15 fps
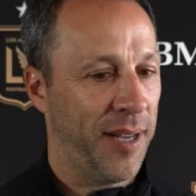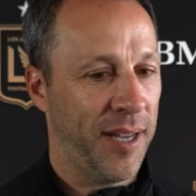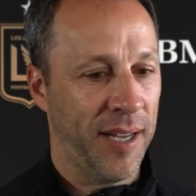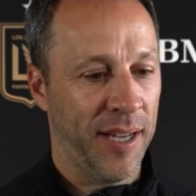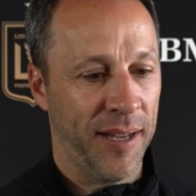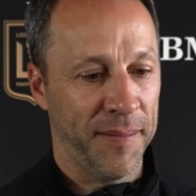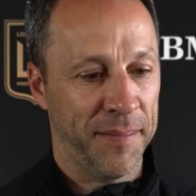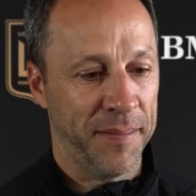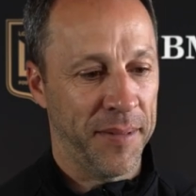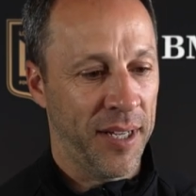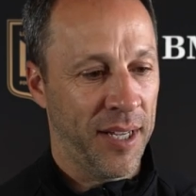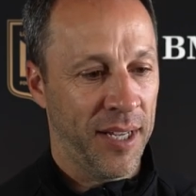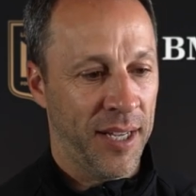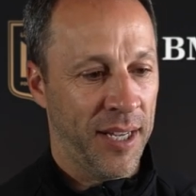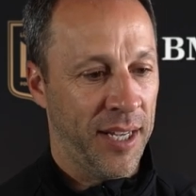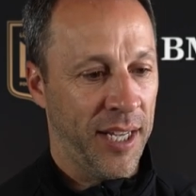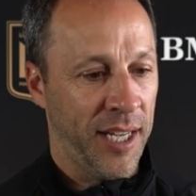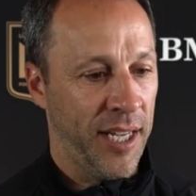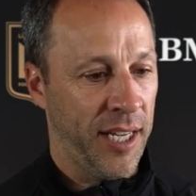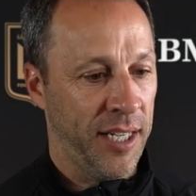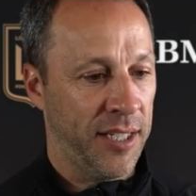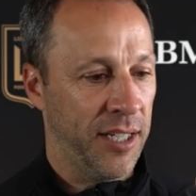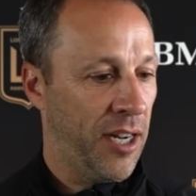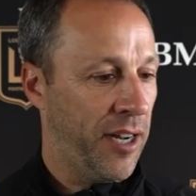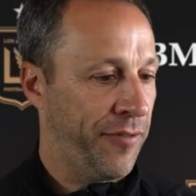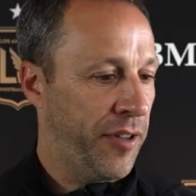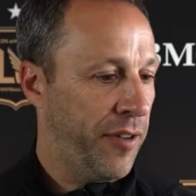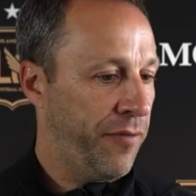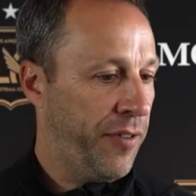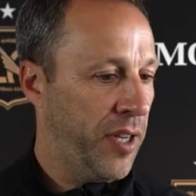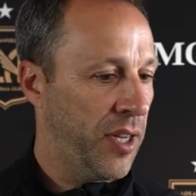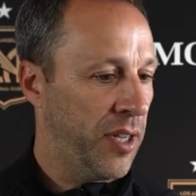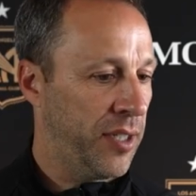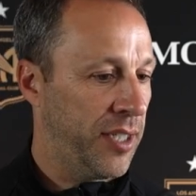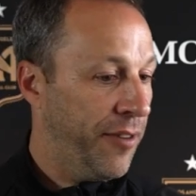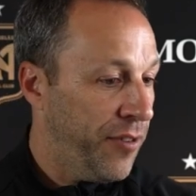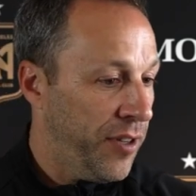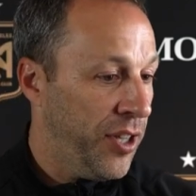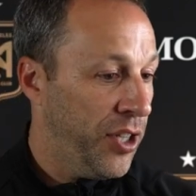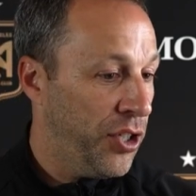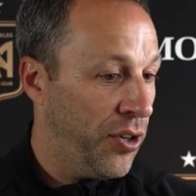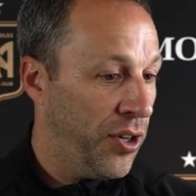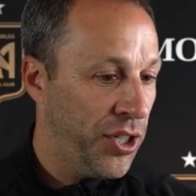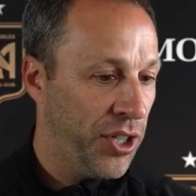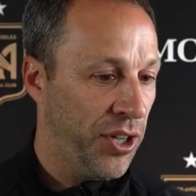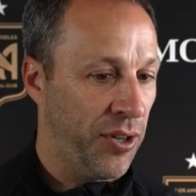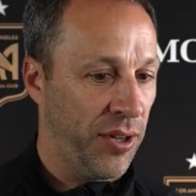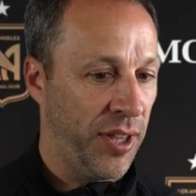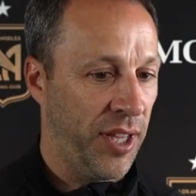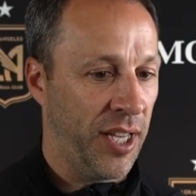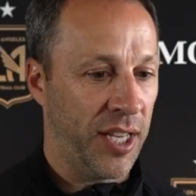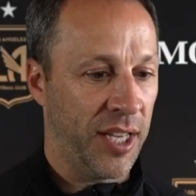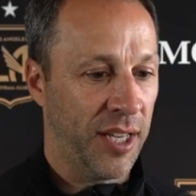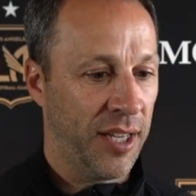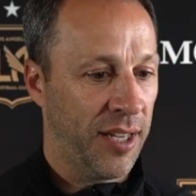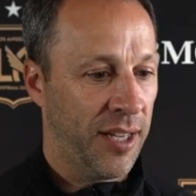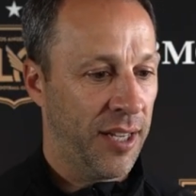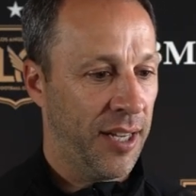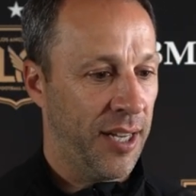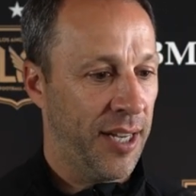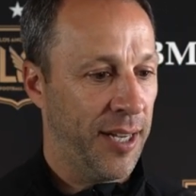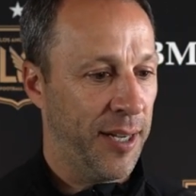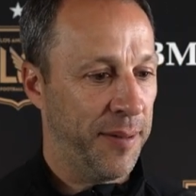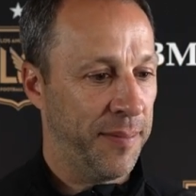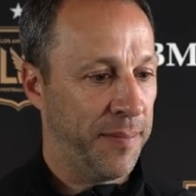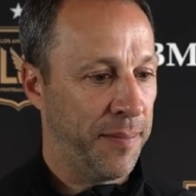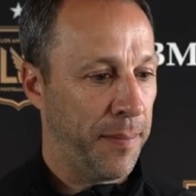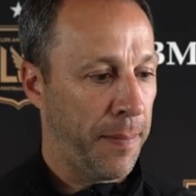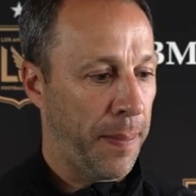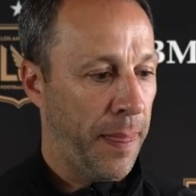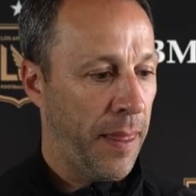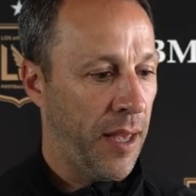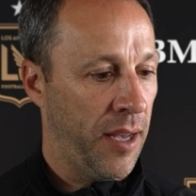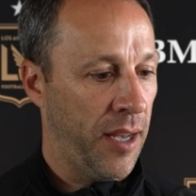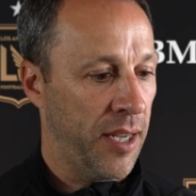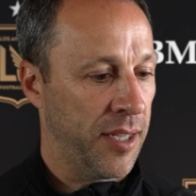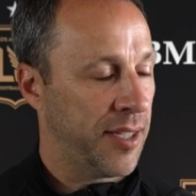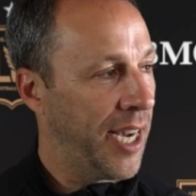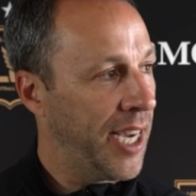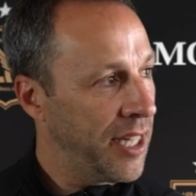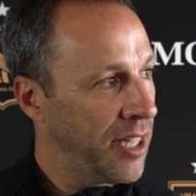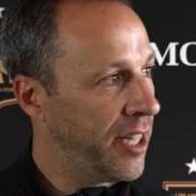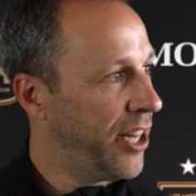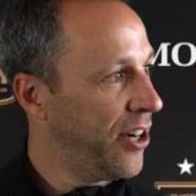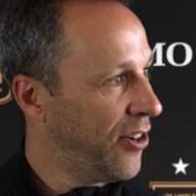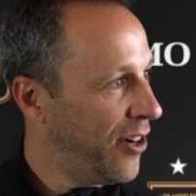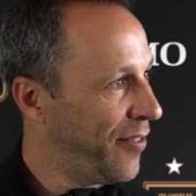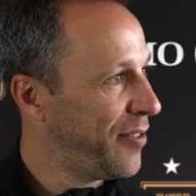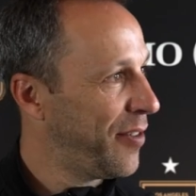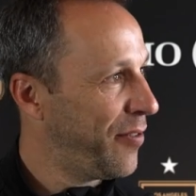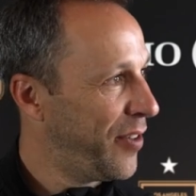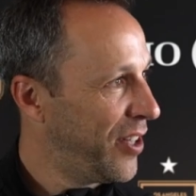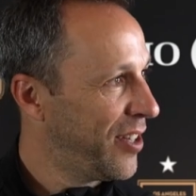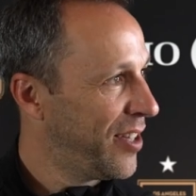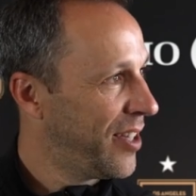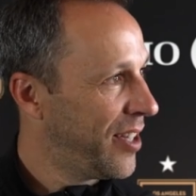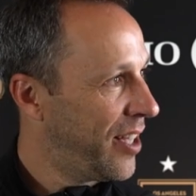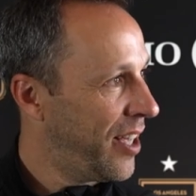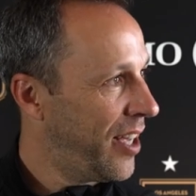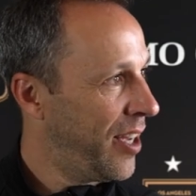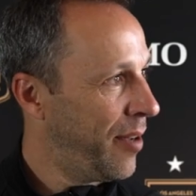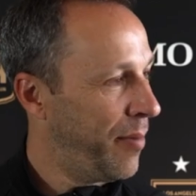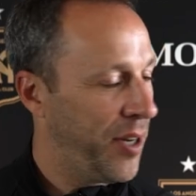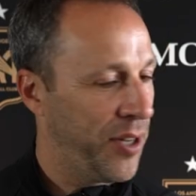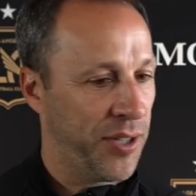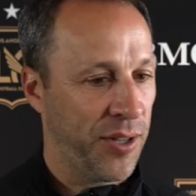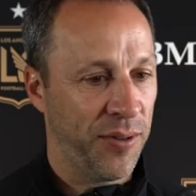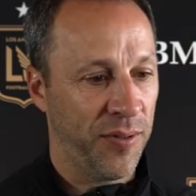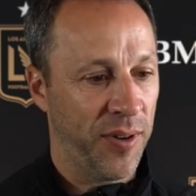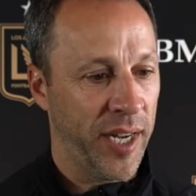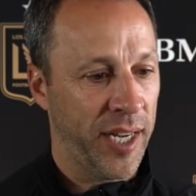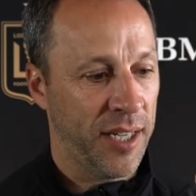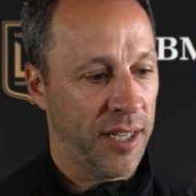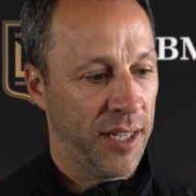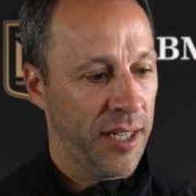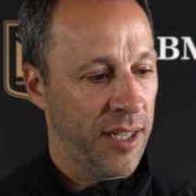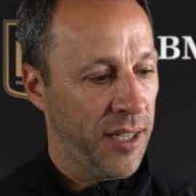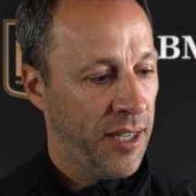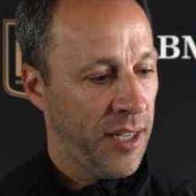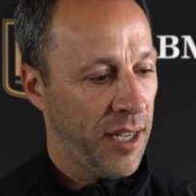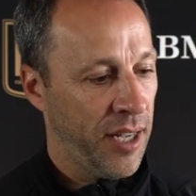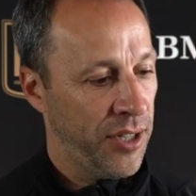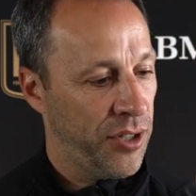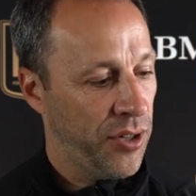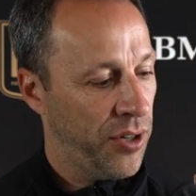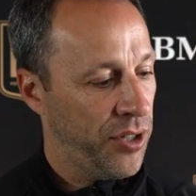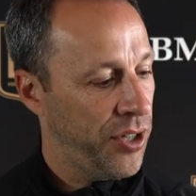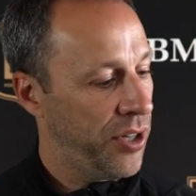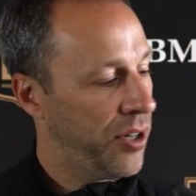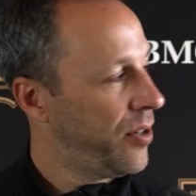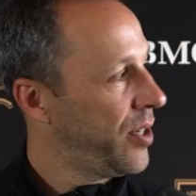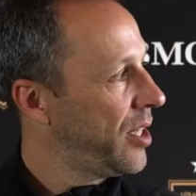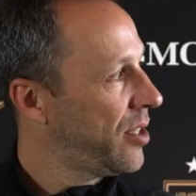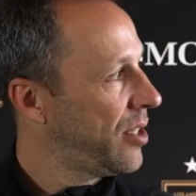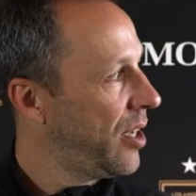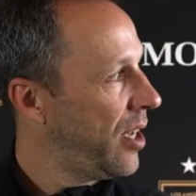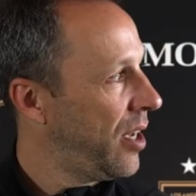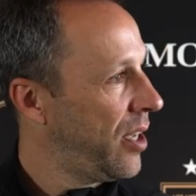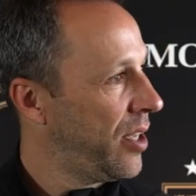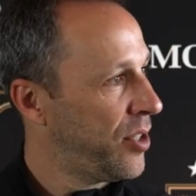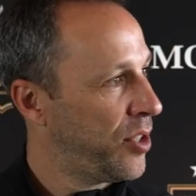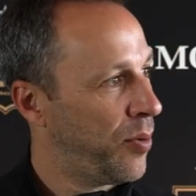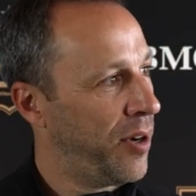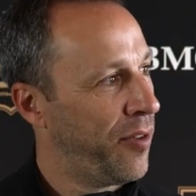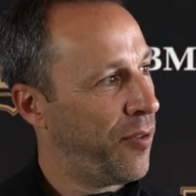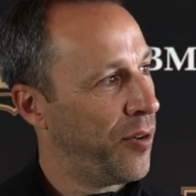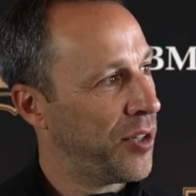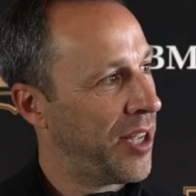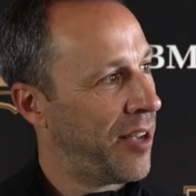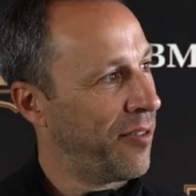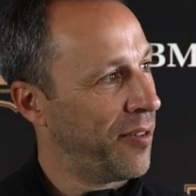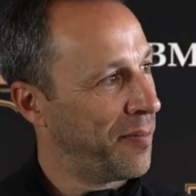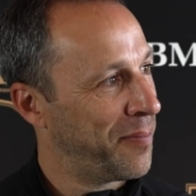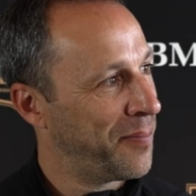Um, and off the field, different than Giorgio, I think, um, a silent leader off the field in his own right, and Giorgio is uh, is 24/7.